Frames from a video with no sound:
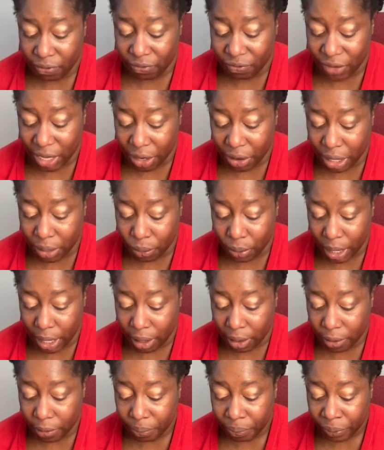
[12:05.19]
very
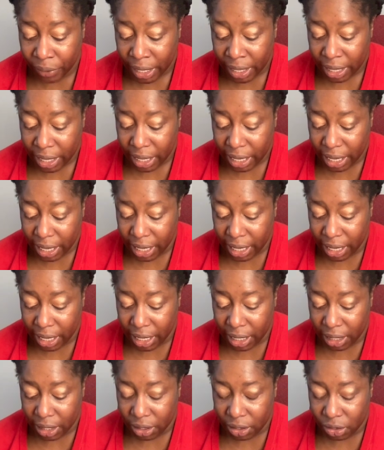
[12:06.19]
well.
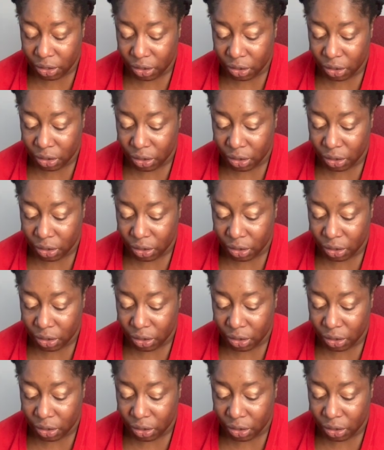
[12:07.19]
And